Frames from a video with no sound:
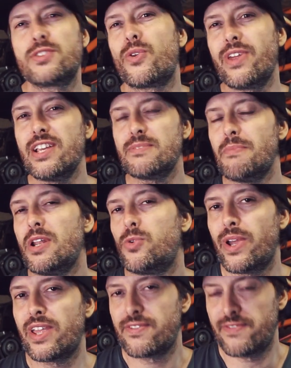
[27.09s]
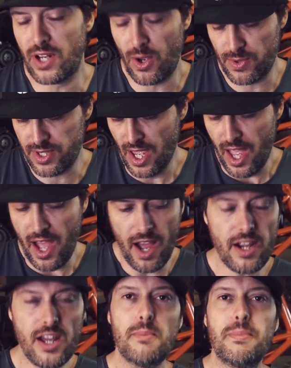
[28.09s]
So these midweek videos
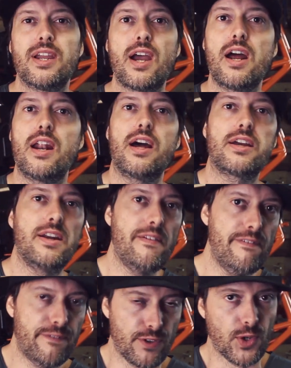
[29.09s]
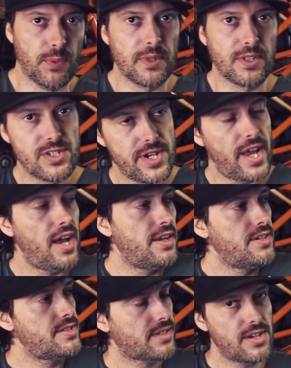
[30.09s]
are going to be kind of like an informal chat
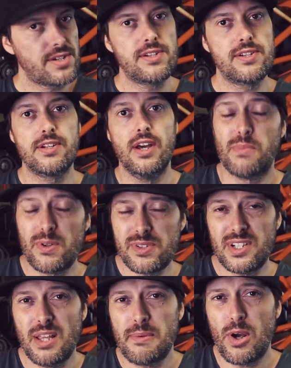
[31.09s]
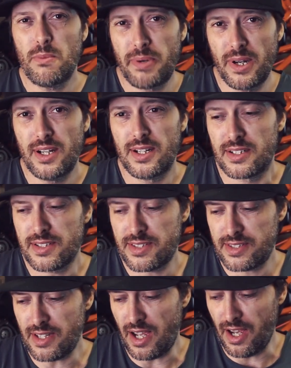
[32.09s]
and discussion, mostly about
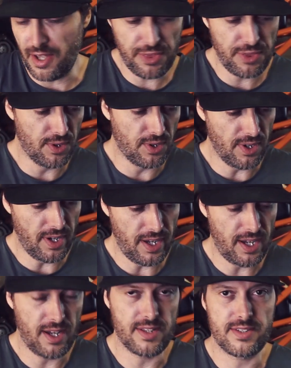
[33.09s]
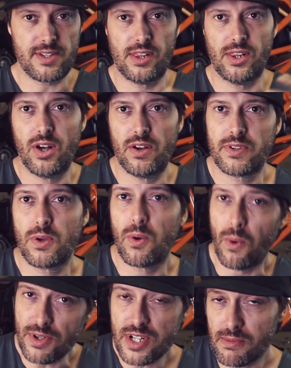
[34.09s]
parts. I thought, as a lot of you
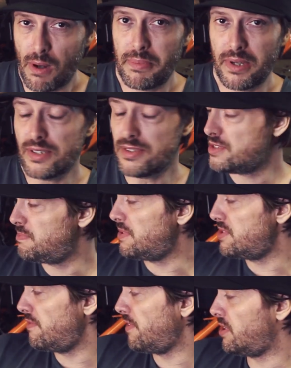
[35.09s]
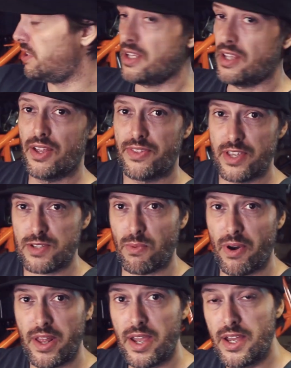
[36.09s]
are watching my builds, specifically this
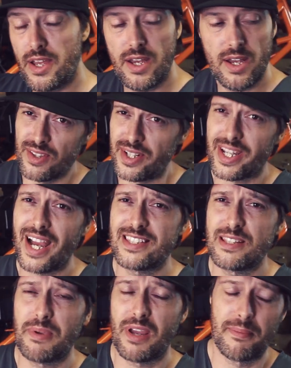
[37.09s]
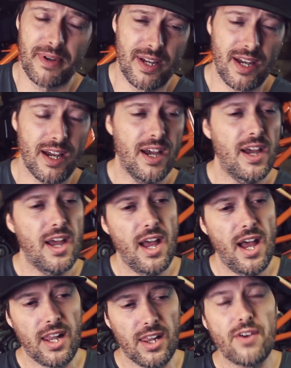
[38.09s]
one here, the Ducati behind me here,
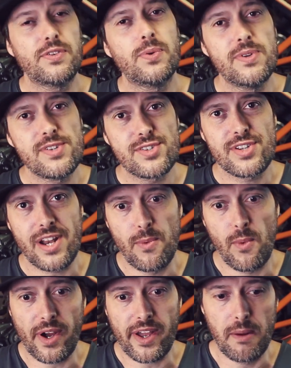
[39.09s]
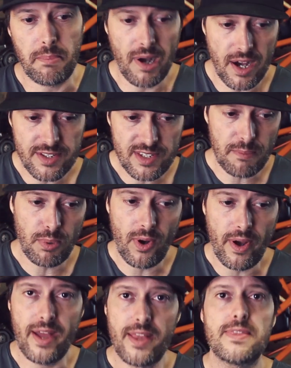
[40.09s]
a lot of you are interested in what kind of parts I
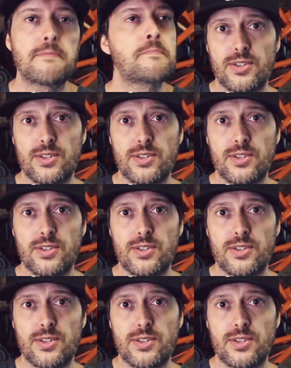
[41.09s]
put in.